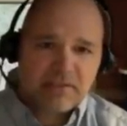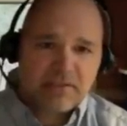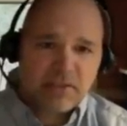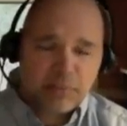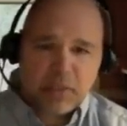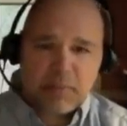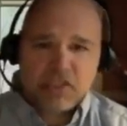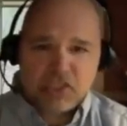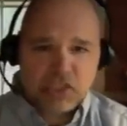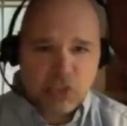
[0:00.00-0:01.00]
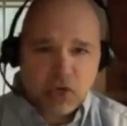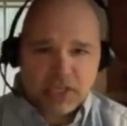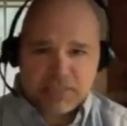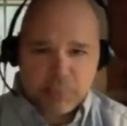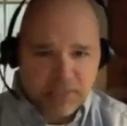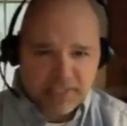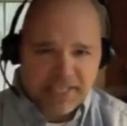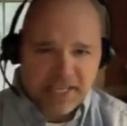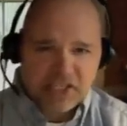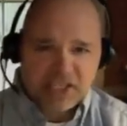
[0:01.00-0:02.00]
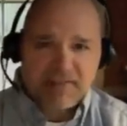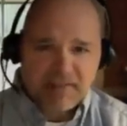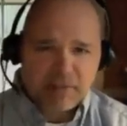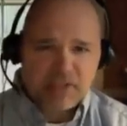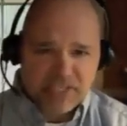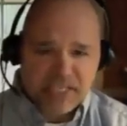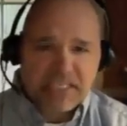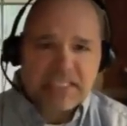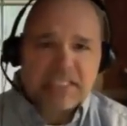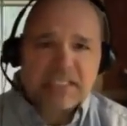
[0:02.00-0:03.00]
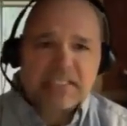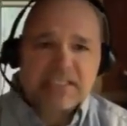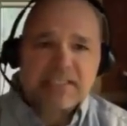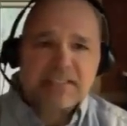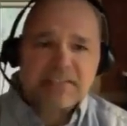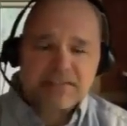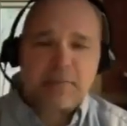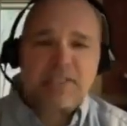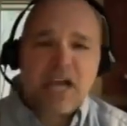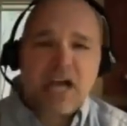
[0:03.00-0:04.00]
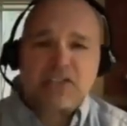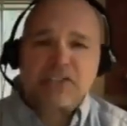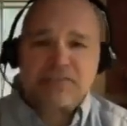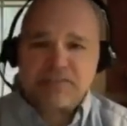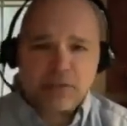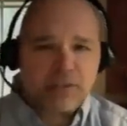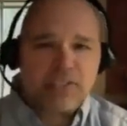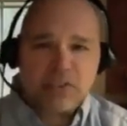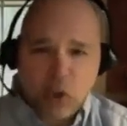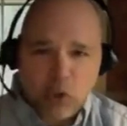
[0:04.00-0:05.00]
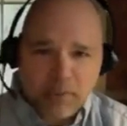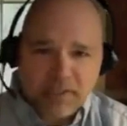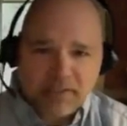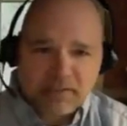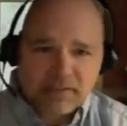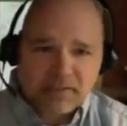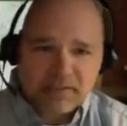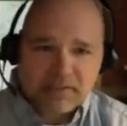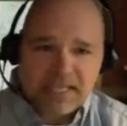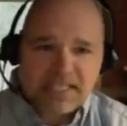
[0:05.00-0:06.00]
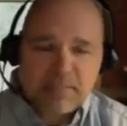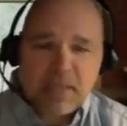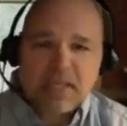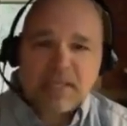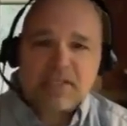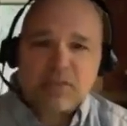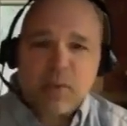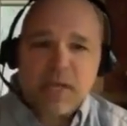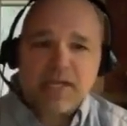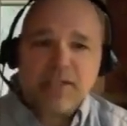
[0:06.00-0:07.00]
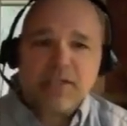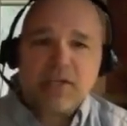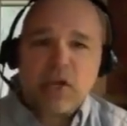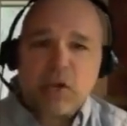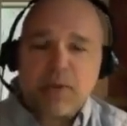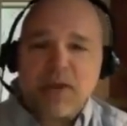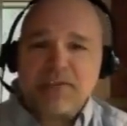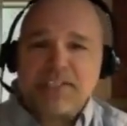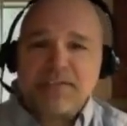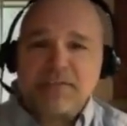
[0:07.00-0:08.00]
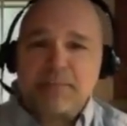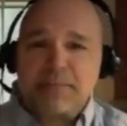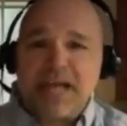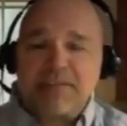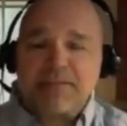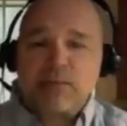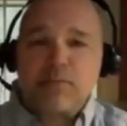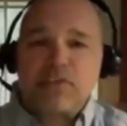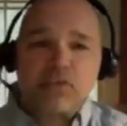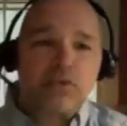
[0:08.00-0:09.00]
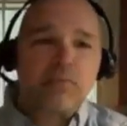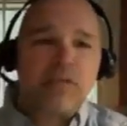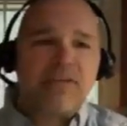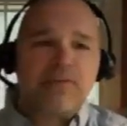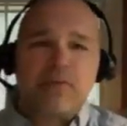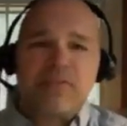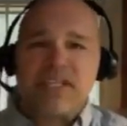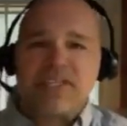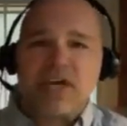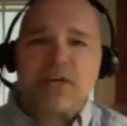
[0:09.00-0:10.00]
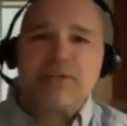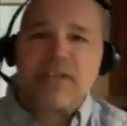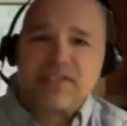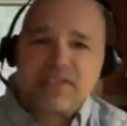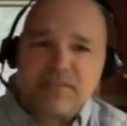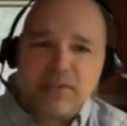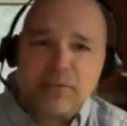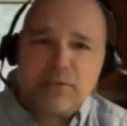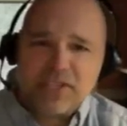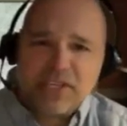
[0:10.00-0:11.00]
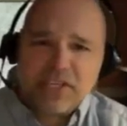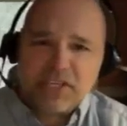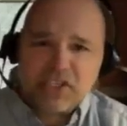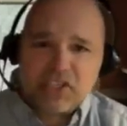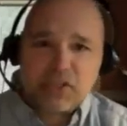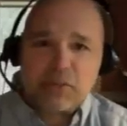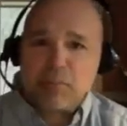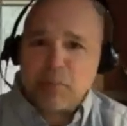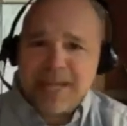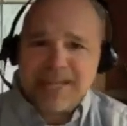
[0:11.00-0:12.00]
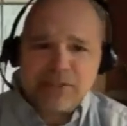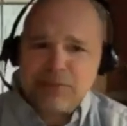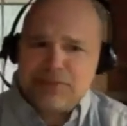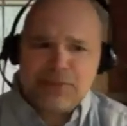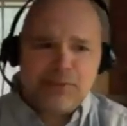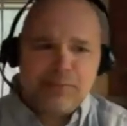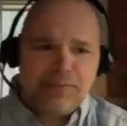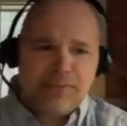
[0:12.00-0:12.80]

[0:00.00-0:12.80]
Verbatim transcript: to pretty much the darkest presentation I've ever seen from a Dr. Vernon Coleman that's making its way around the different platforms, truth platforms. It has 100,000 views just on brand new tube